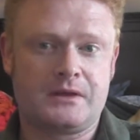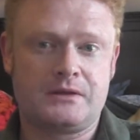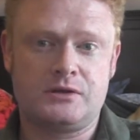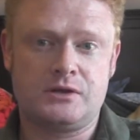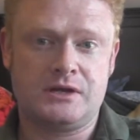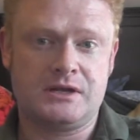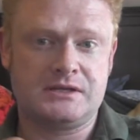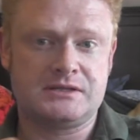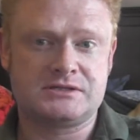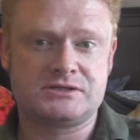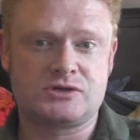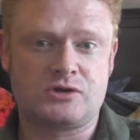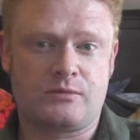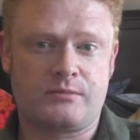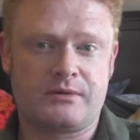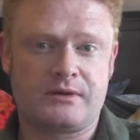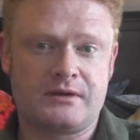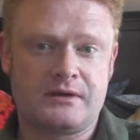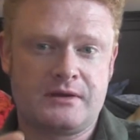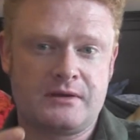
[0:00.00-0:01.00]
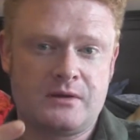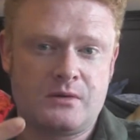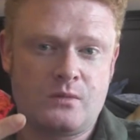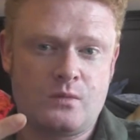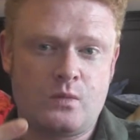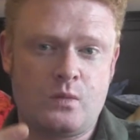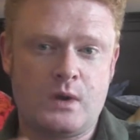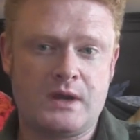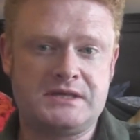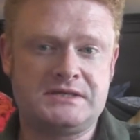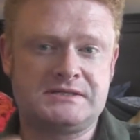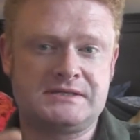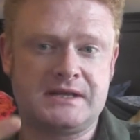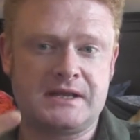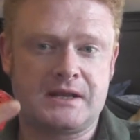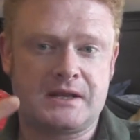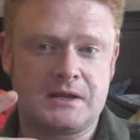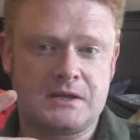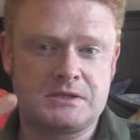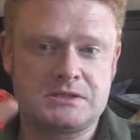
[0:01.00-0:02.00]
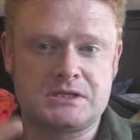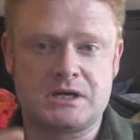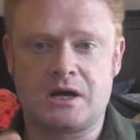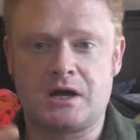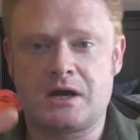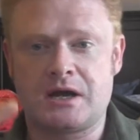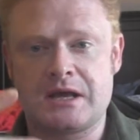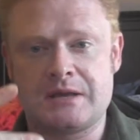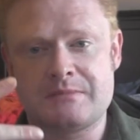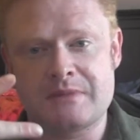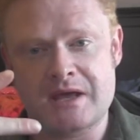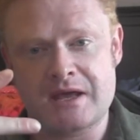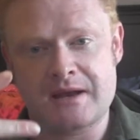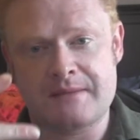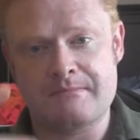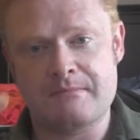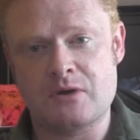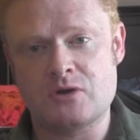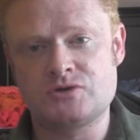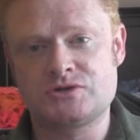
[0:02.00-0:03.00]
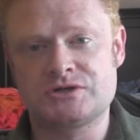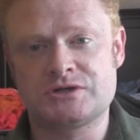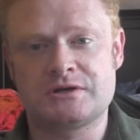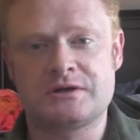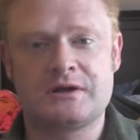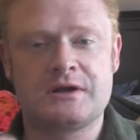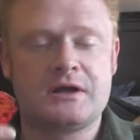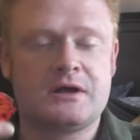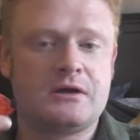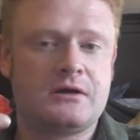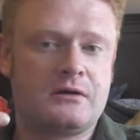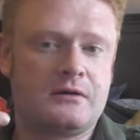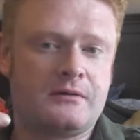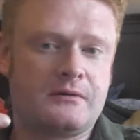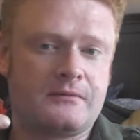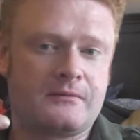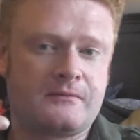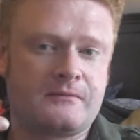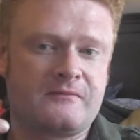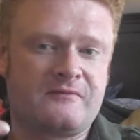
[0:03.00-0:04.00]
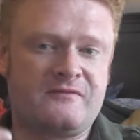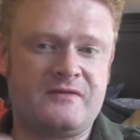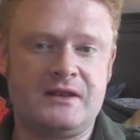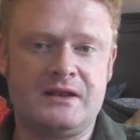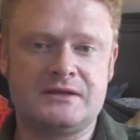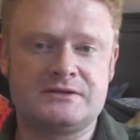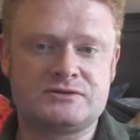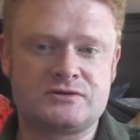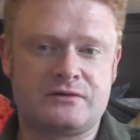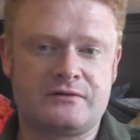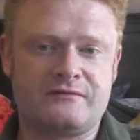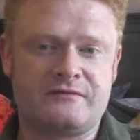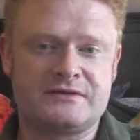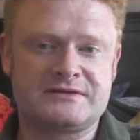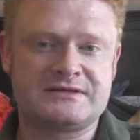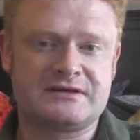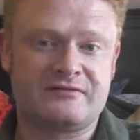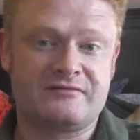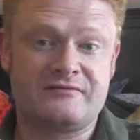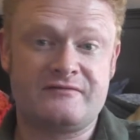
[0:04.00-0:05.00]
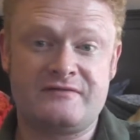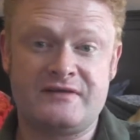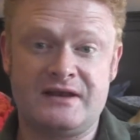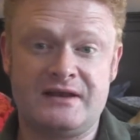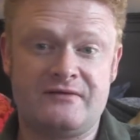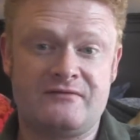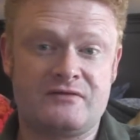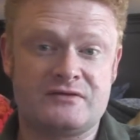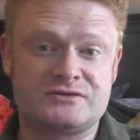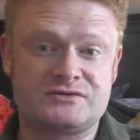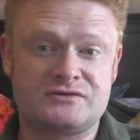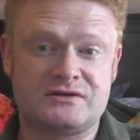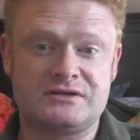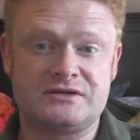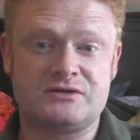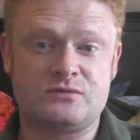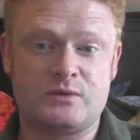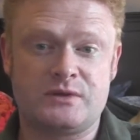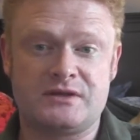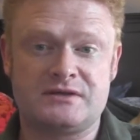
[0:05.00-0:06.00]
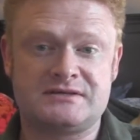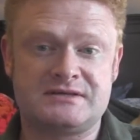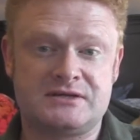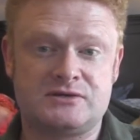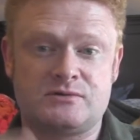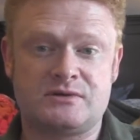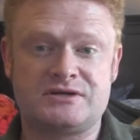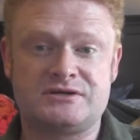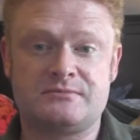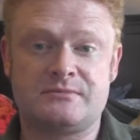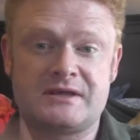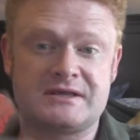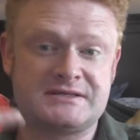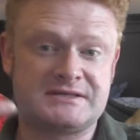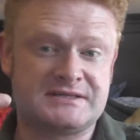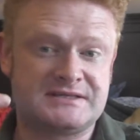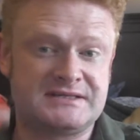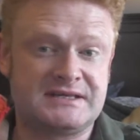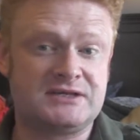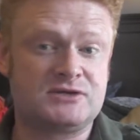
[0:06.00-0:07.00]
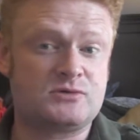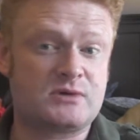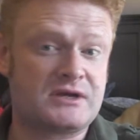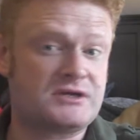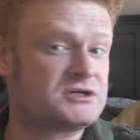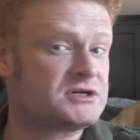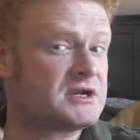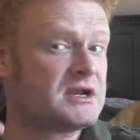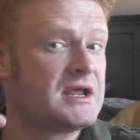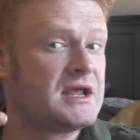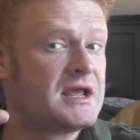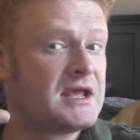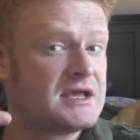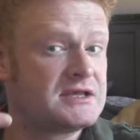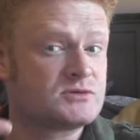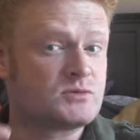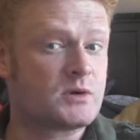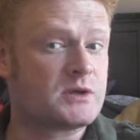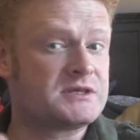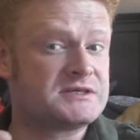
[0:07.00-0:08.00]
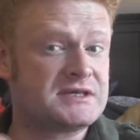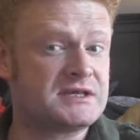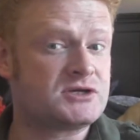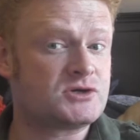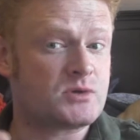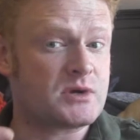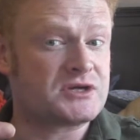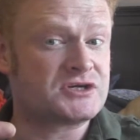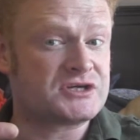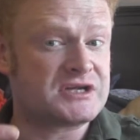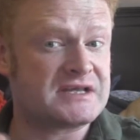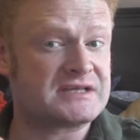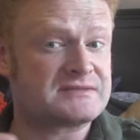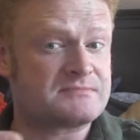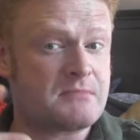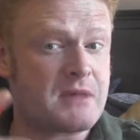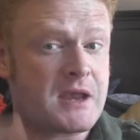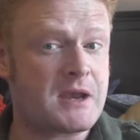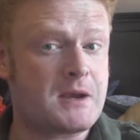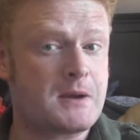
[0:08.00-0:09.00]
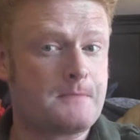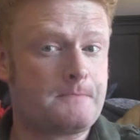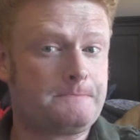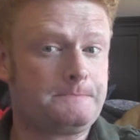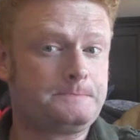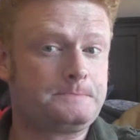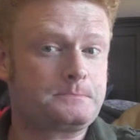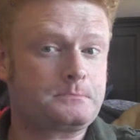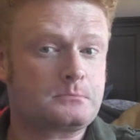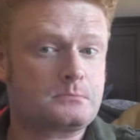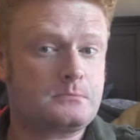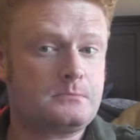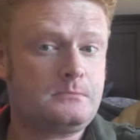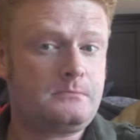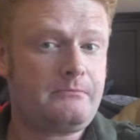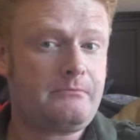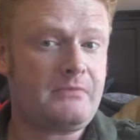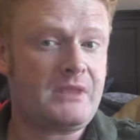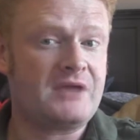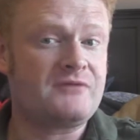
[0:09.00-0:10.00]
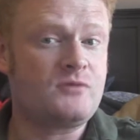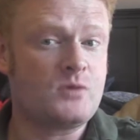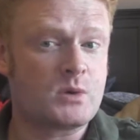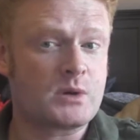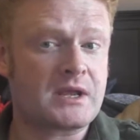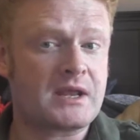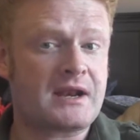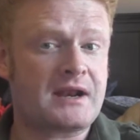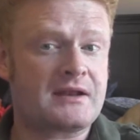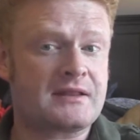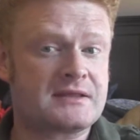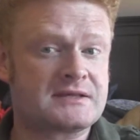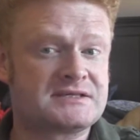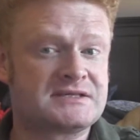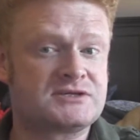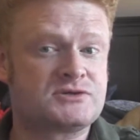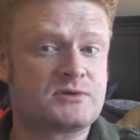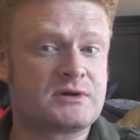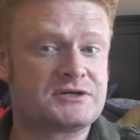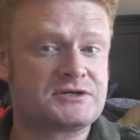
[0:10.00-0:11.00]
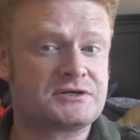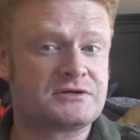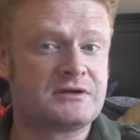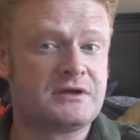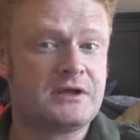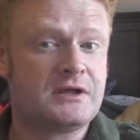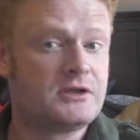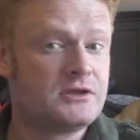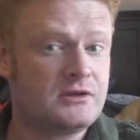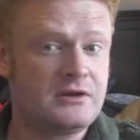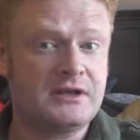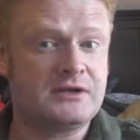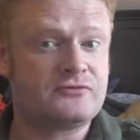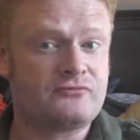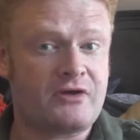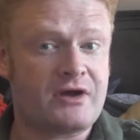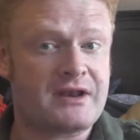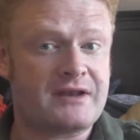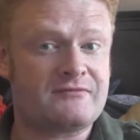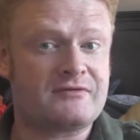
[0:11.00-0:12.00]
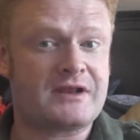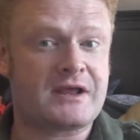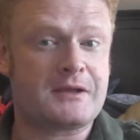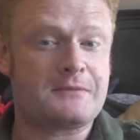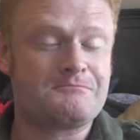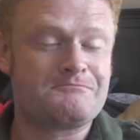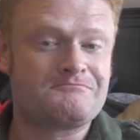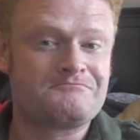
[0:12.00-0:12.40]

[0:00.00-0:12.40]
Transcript: You need to stop wasting time and emotion on feeling sorry for yourself and feeling frustrated with your situation, because your situation is what your situation is, mate. If you want to get out of that situation, you need to write every day.